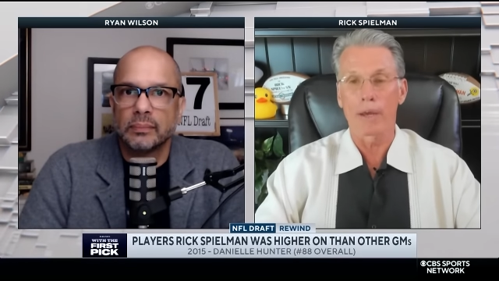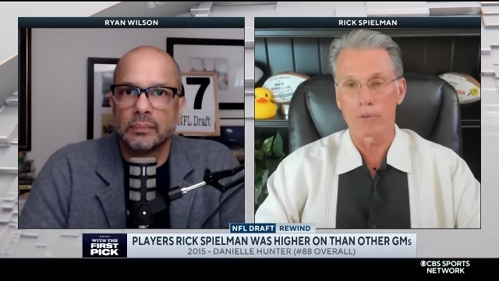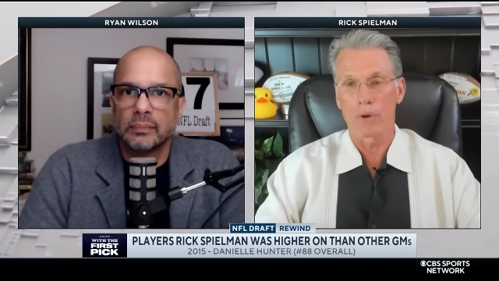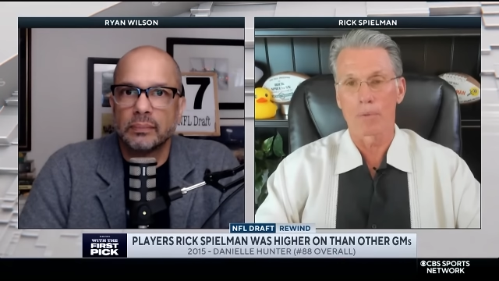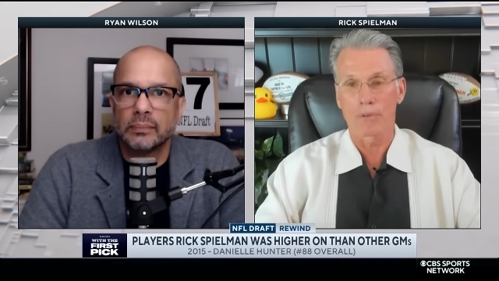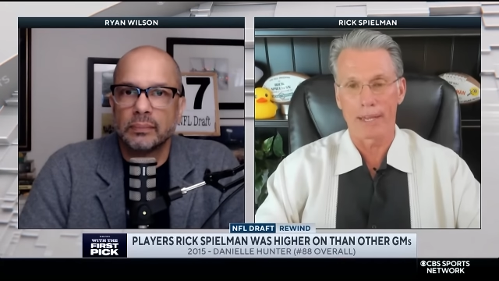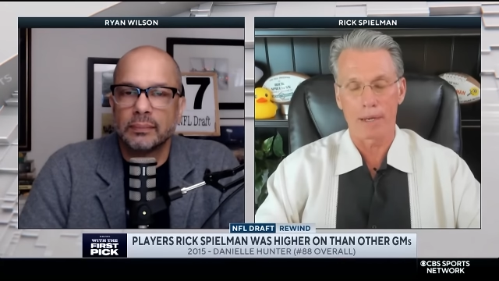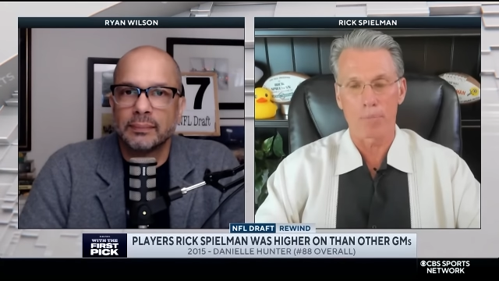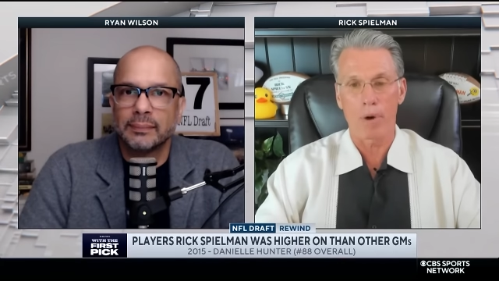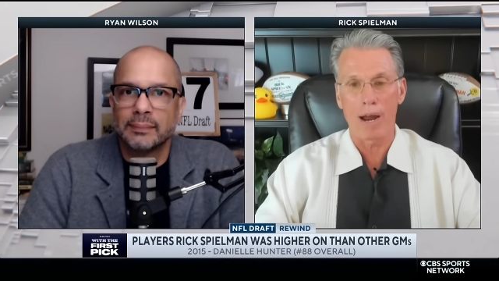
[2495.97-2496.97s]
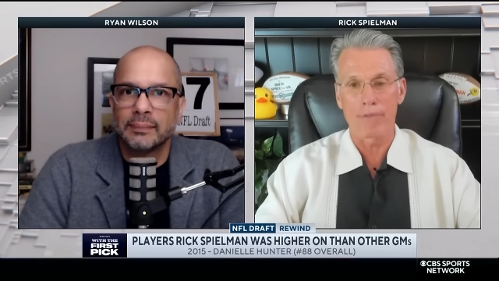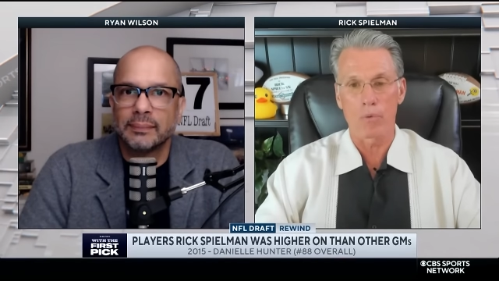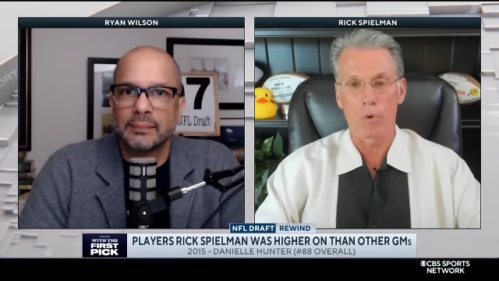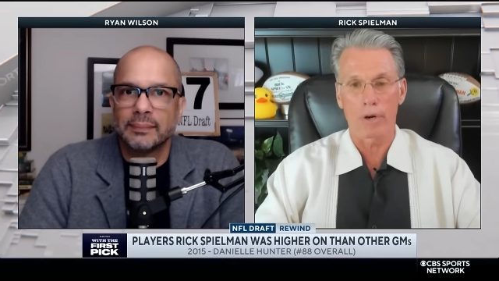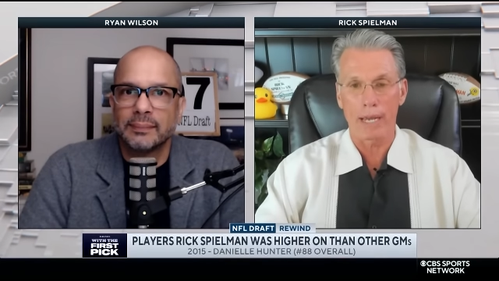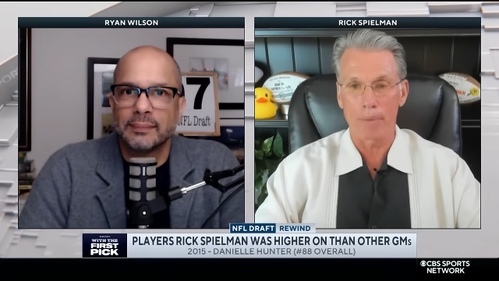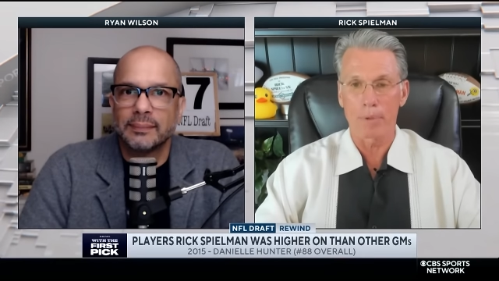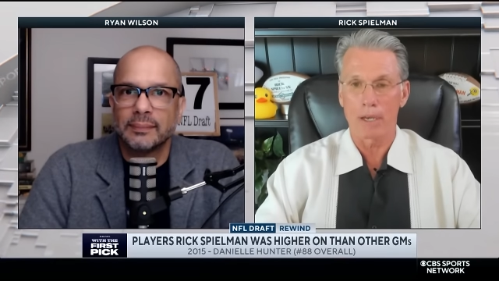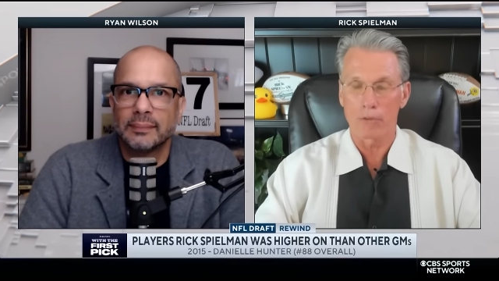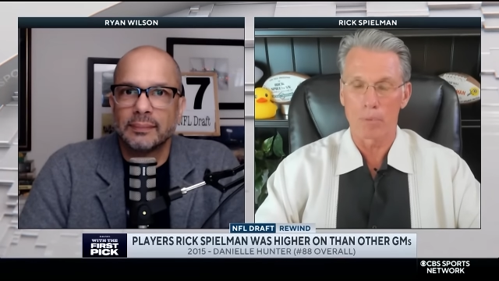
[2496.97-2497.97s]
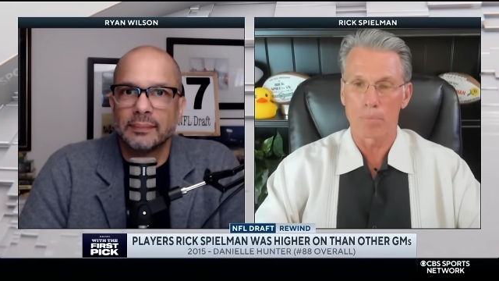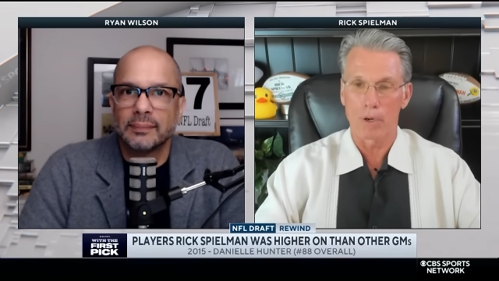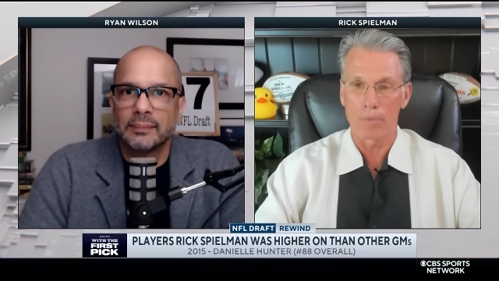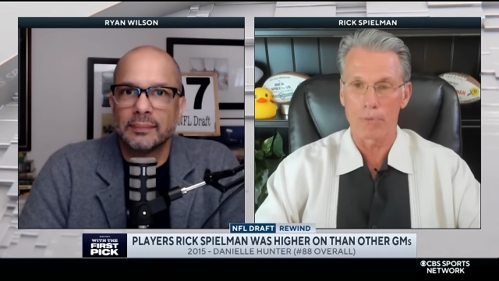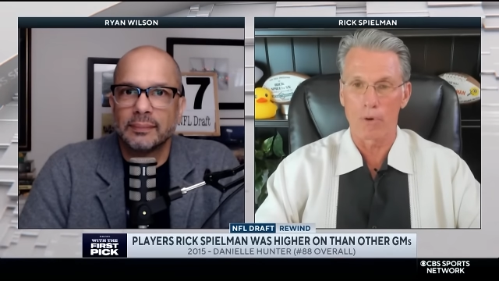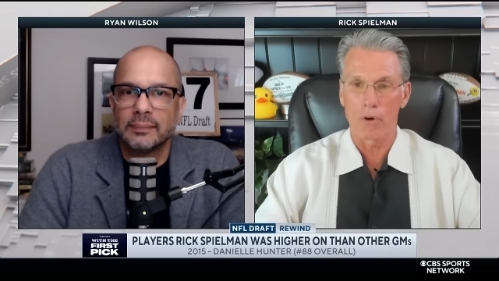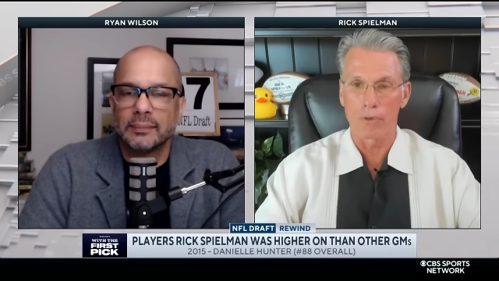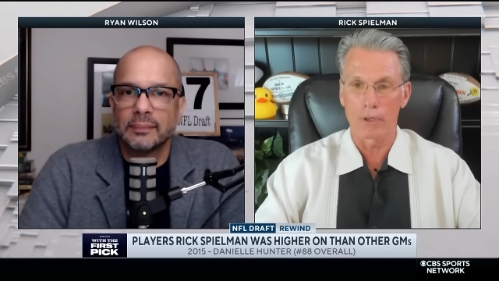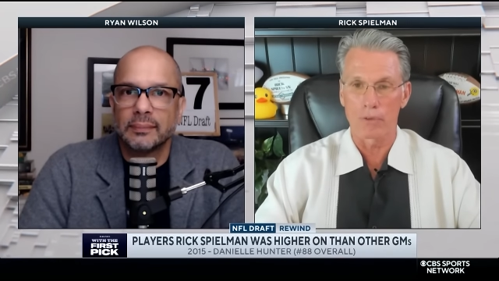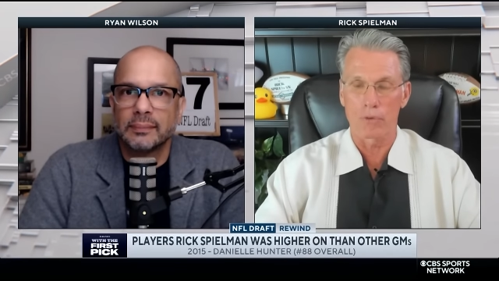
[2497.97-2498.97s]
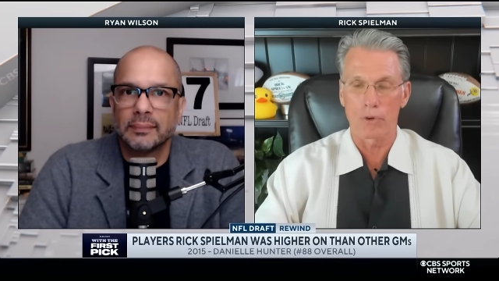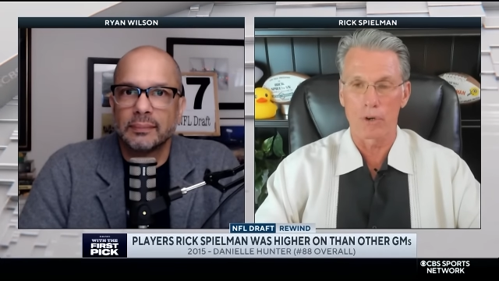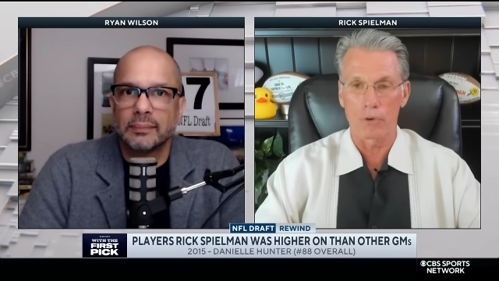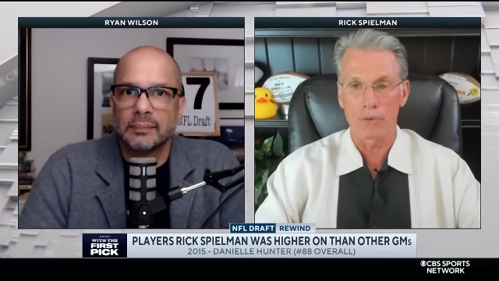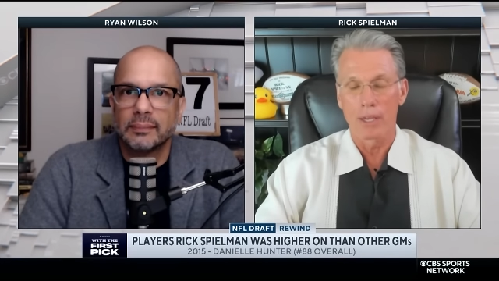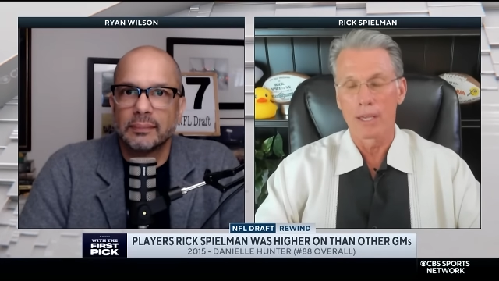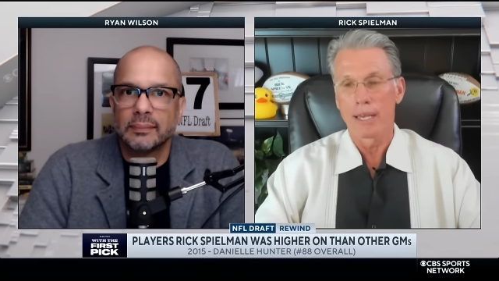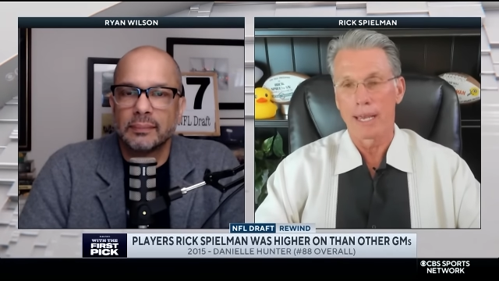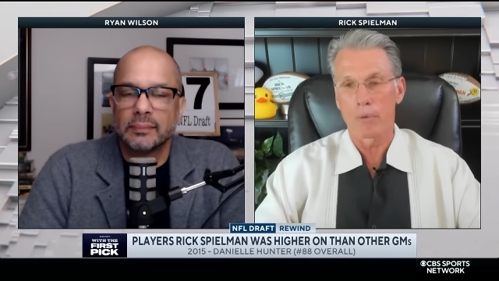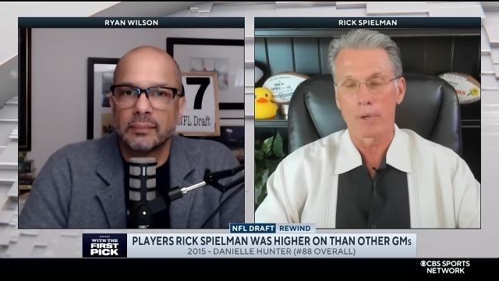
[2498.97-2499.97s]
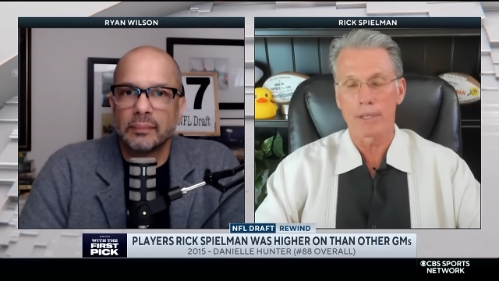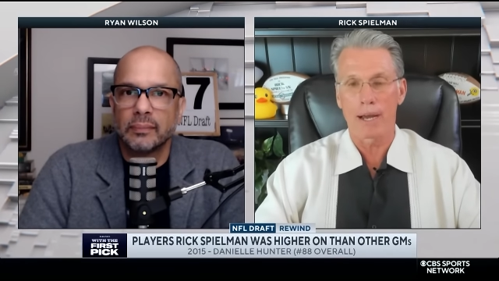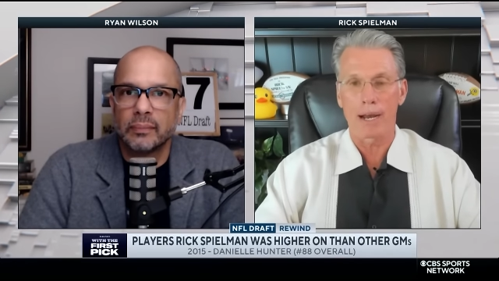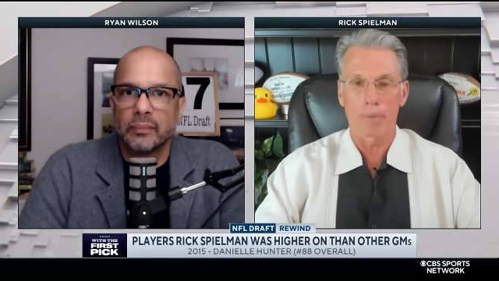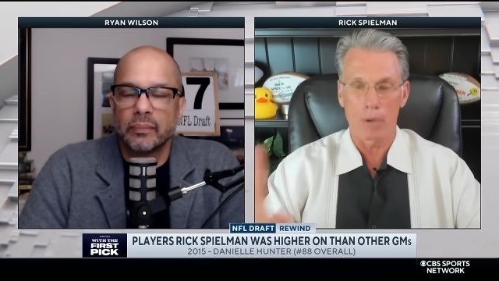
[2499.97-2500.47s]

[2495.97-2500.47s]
Speaker 1: It was almost like a private workout because we put him through all these drills and we taught him.